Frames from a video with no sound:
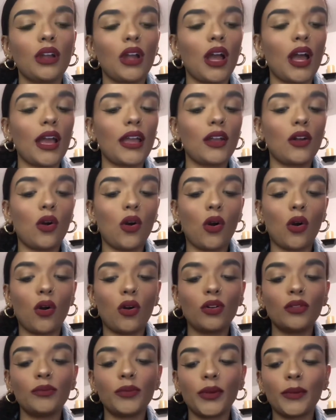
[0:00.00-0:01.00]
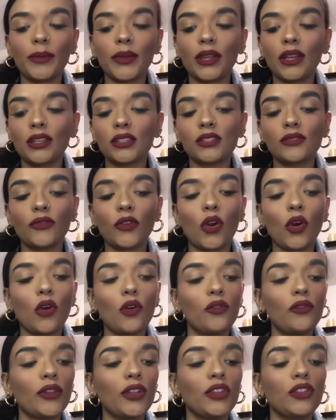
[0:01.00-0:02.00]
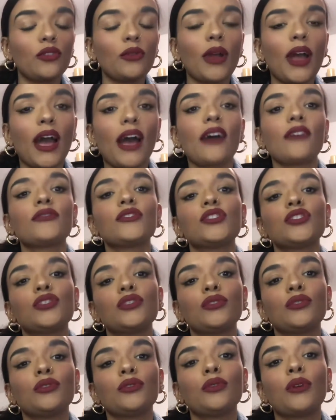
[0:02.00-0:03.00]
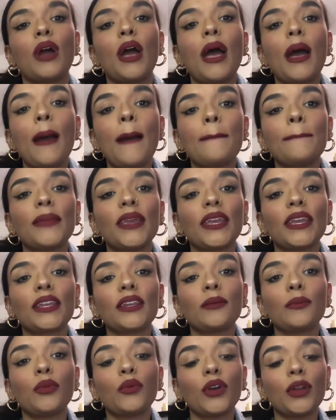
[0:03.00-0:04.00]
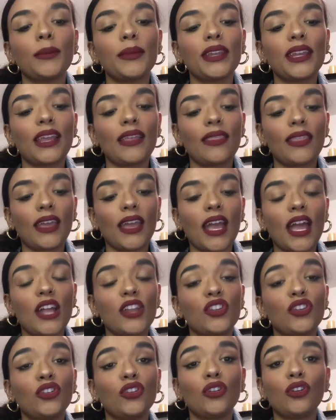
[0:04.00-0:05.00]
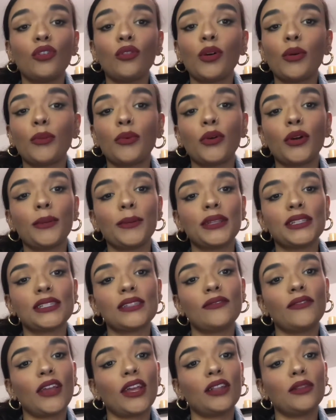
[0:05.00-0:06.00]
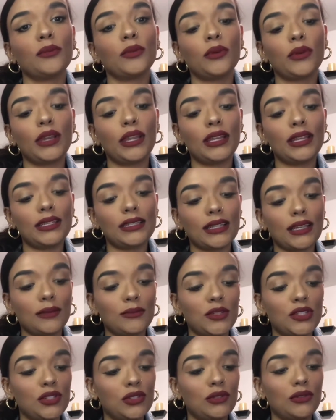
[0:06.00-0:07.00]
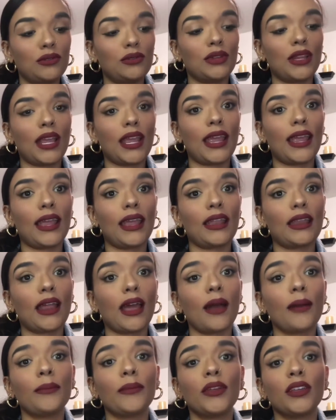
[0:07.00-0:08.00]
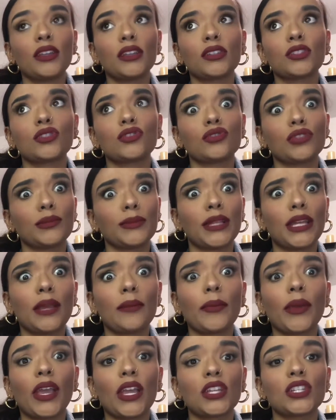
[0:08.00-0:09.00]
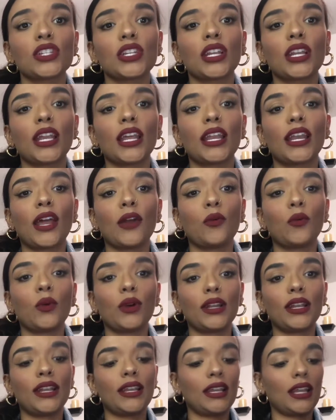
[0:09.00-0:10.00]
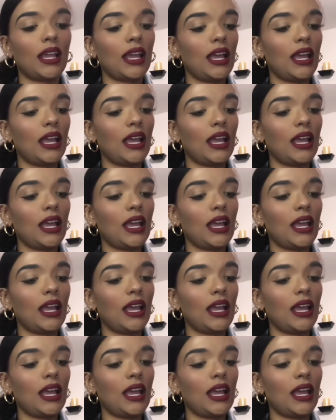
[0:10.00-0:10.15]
I called, but because of COVID you have to make an appointment, and they had no appointments available anytime soon, and I'm extremely impatient and I wanted